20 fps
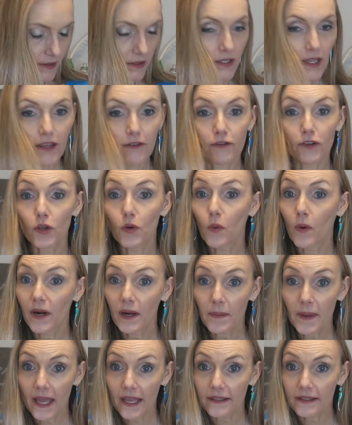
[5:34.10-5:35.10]
if you want
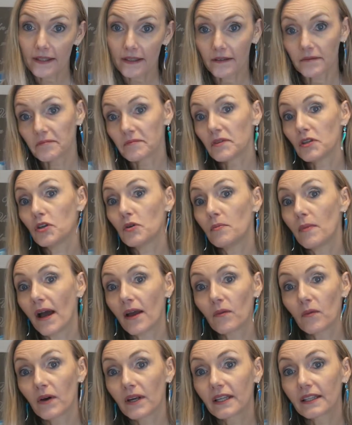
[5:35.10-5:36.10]
to paint it. You
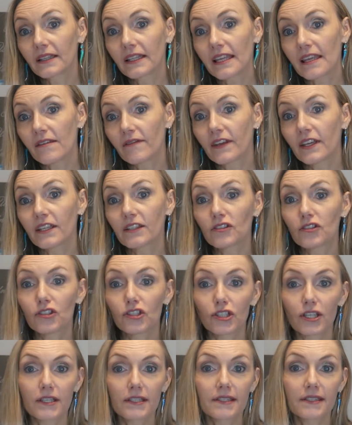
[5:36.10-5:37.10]
might want to leave it
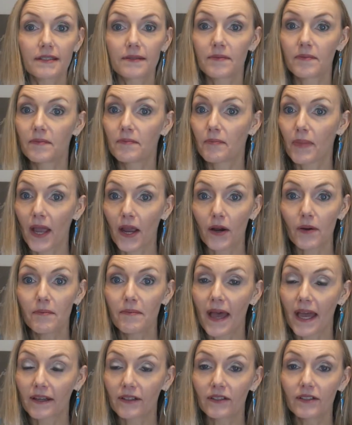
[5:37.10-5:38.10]
just bare
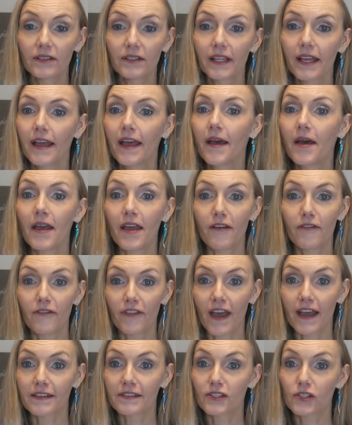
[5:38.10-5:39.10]
metal if
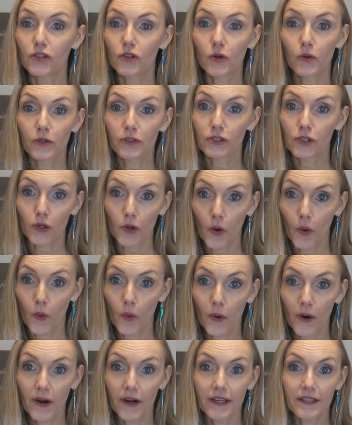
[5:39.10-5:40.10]
that's your
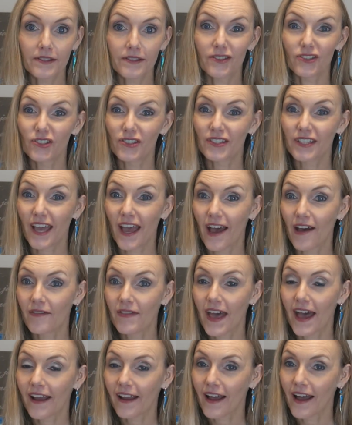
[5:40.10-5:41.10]
decor, is just to have
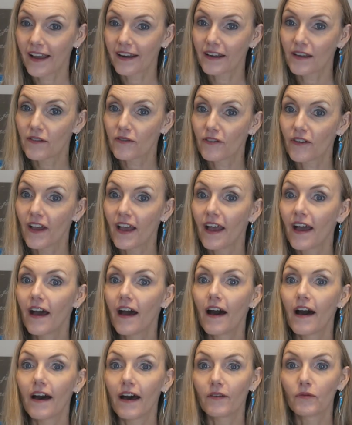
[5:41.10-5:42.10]
that kind of
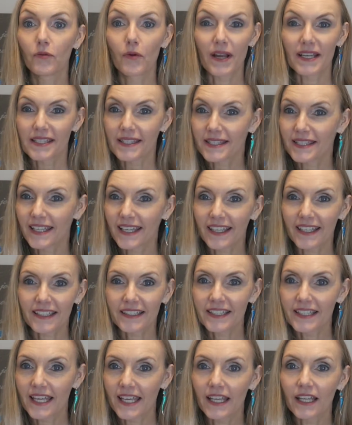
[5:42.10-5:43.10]
rustic
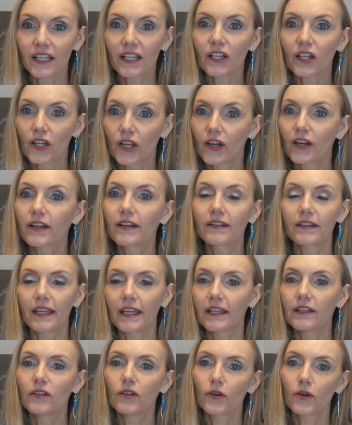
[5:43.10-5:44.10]
tin look
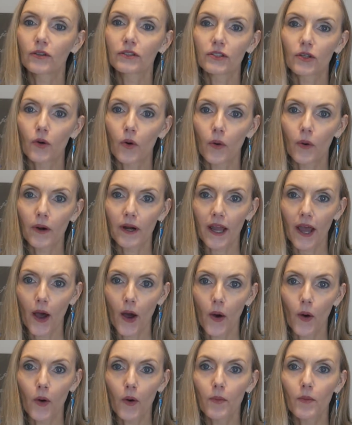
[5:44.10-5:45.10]
in your decor at
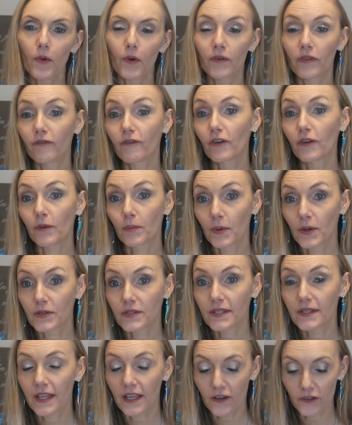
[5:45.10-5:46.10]
home or for the
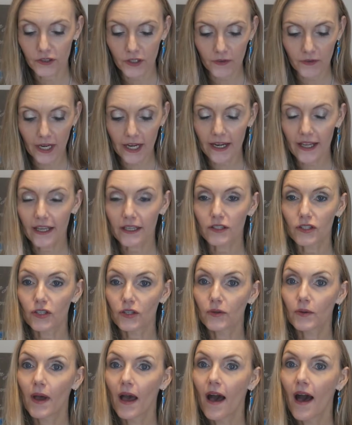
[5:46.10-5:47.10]
person that you're donating it
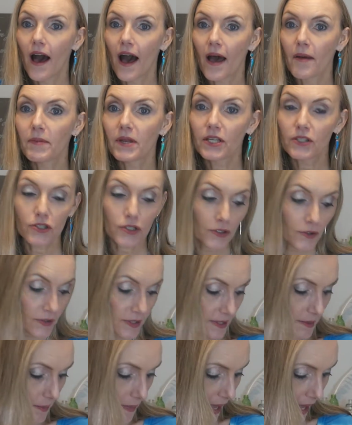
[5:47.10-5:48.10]
to. I'm going to choose
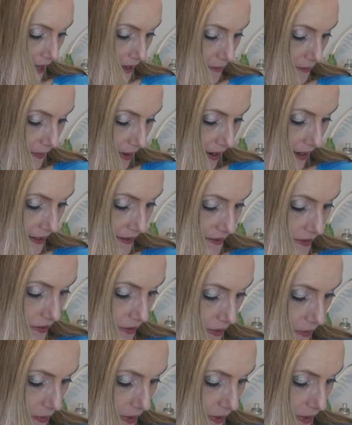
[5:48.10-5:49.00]
to paint mine so that